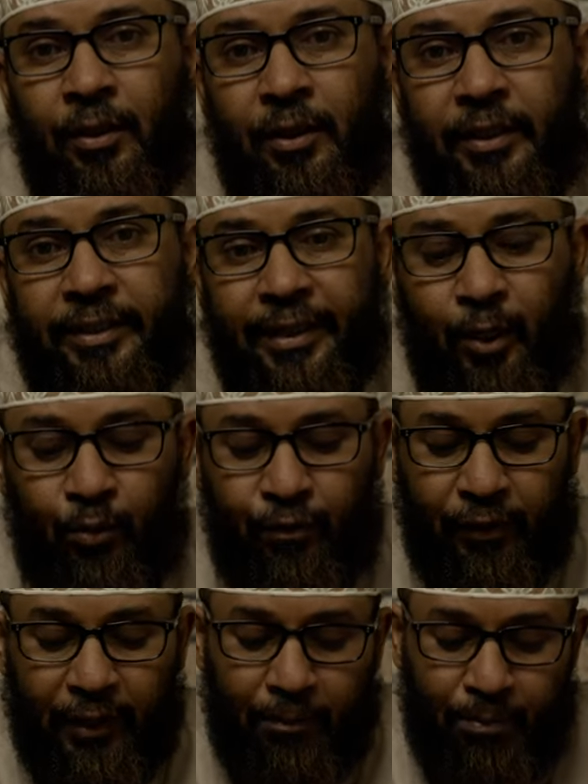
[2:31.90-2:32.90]
Is that you'll
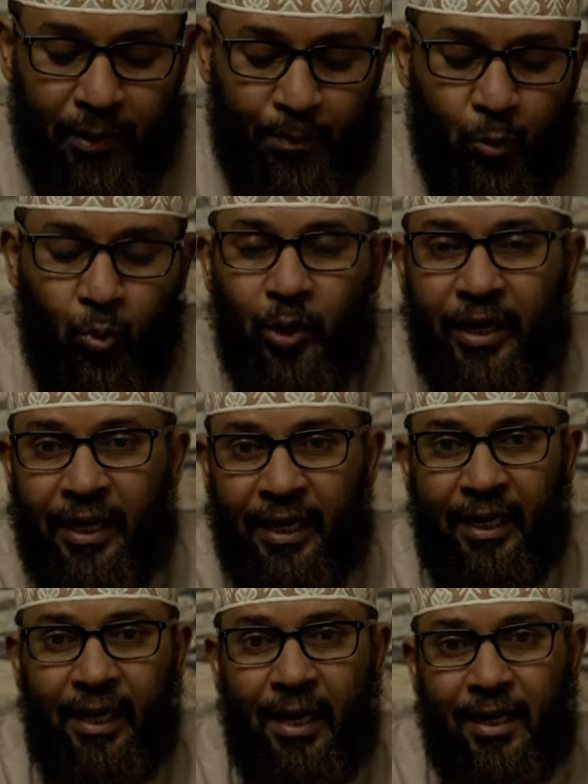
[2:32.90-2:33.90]
find people were
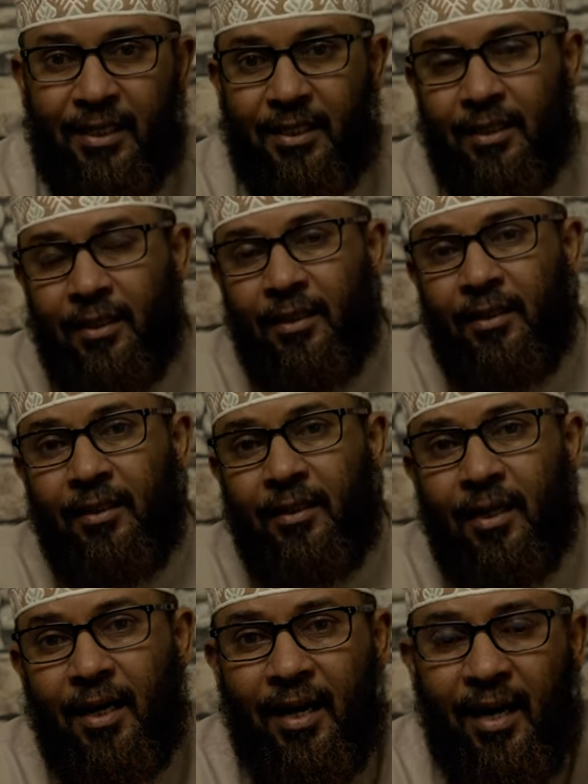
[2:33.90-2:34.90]
heedless
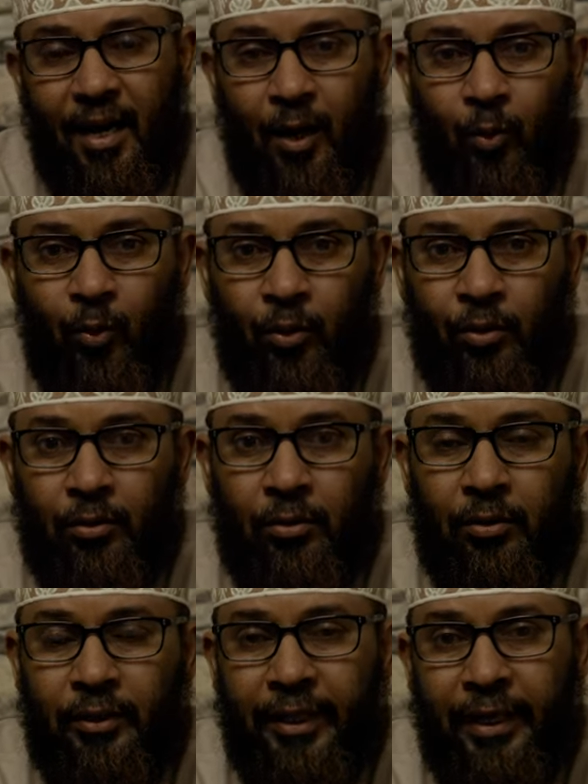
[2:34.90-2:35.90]
and now
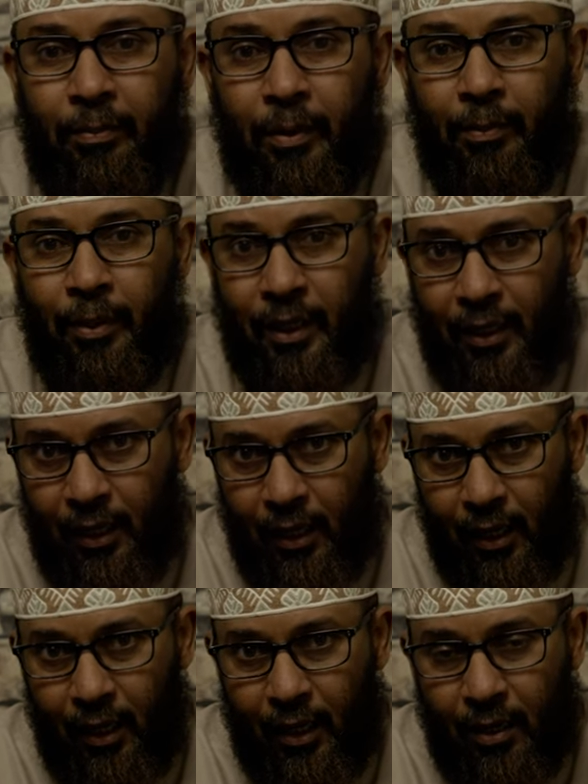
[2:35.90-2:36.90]
they're remembering
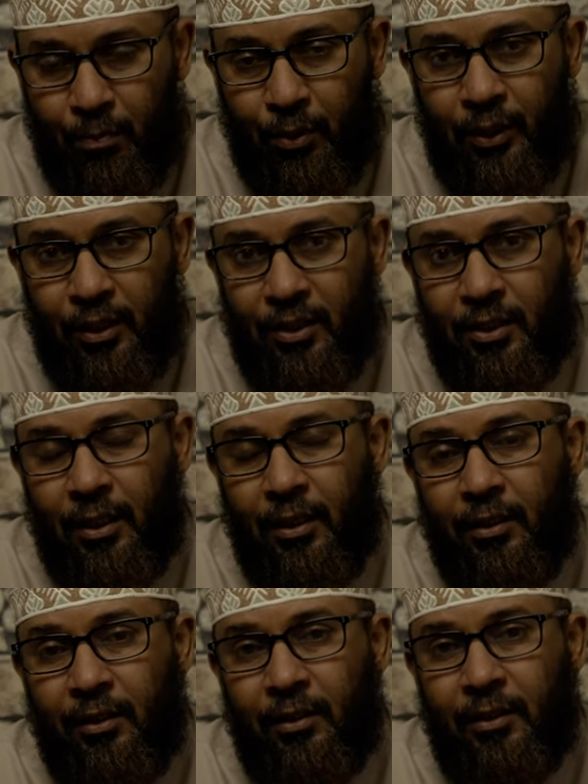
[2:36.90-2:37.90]
Allah Rabbul Izzah,
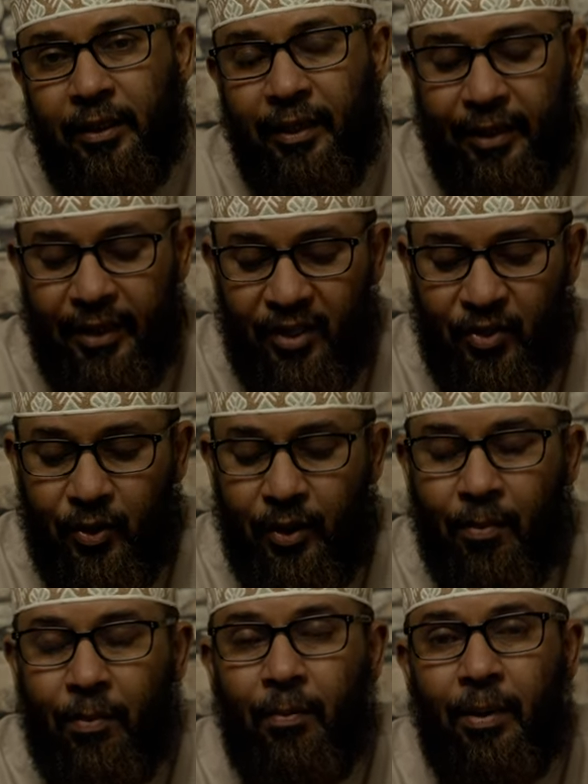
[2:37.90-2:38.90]
engaged in
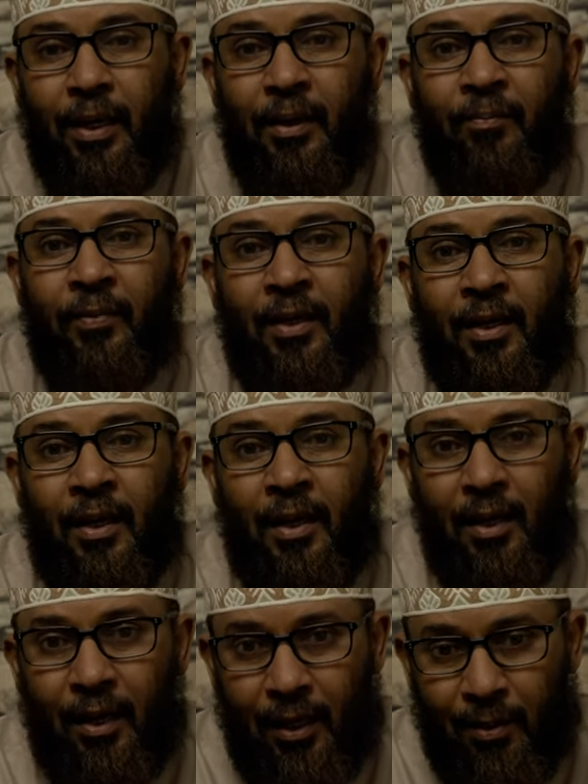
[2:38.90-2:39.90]
remembering
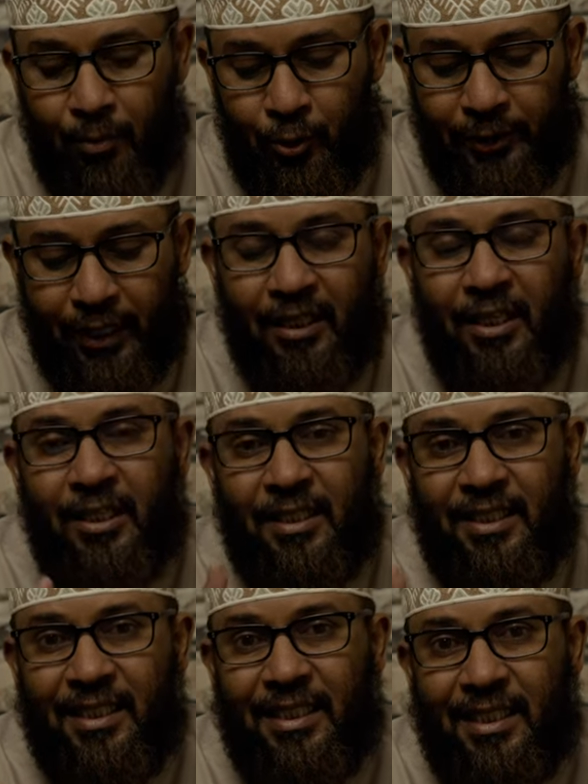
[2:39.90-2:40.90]
Allah Rabbul Izzah.
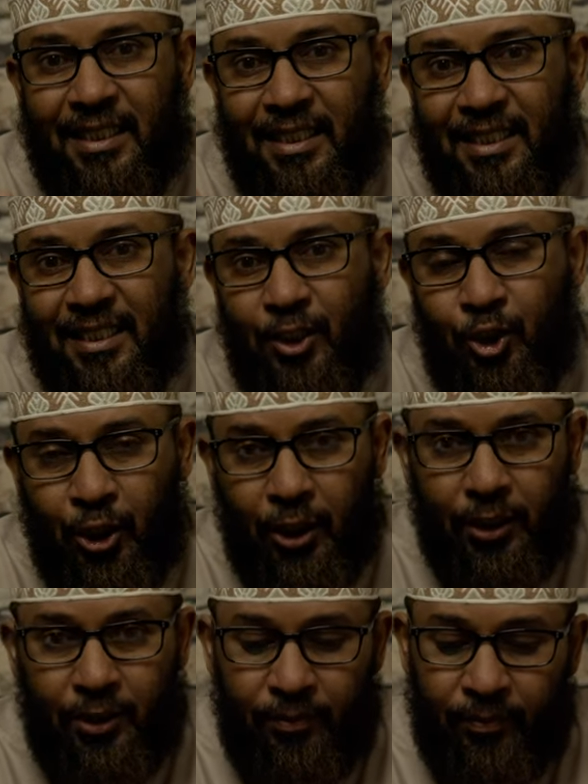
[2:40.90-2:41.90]
This is a
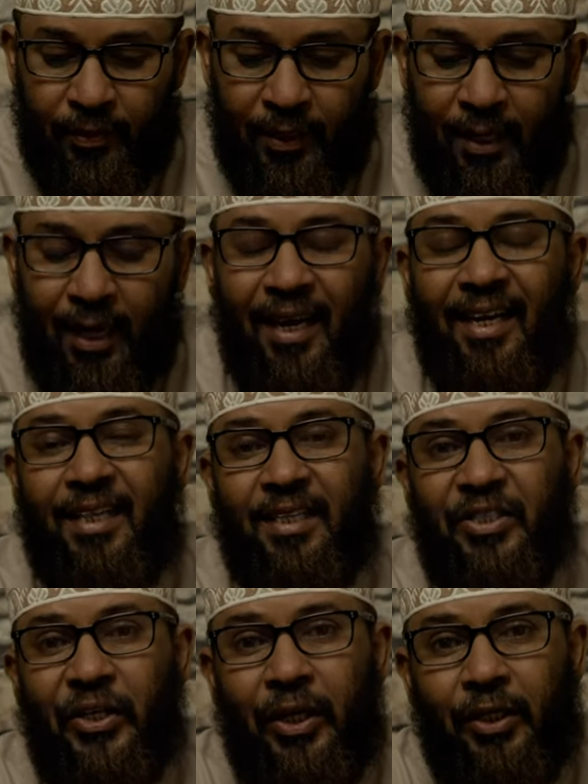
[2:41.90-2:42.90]
change. Another
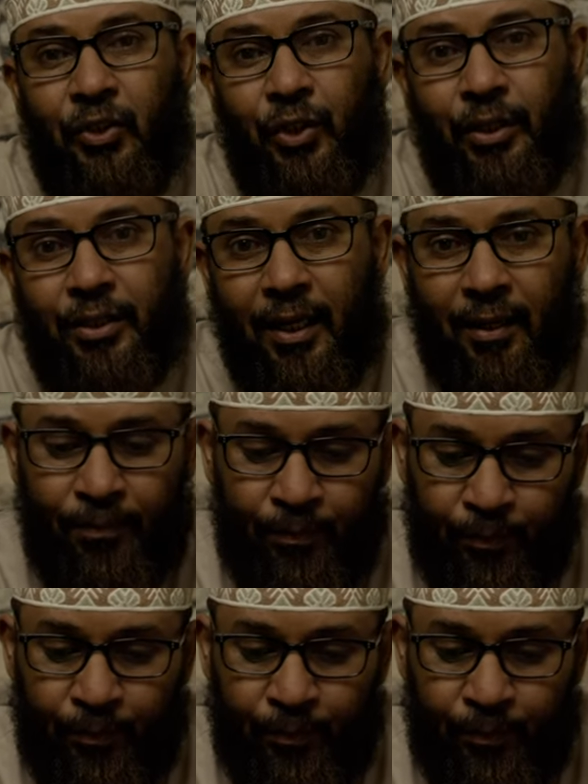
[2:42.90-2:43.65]
change is that